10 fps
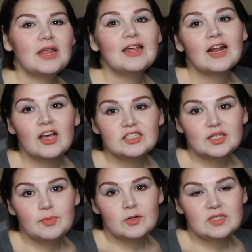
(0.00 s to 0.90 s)
And then I
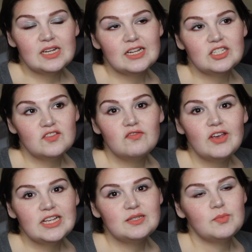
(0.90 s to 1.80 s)
also posted it to
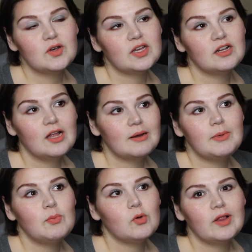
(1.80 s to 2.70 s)
Facebook, and a lot of
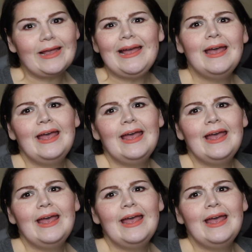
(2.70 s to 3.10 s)
people were like,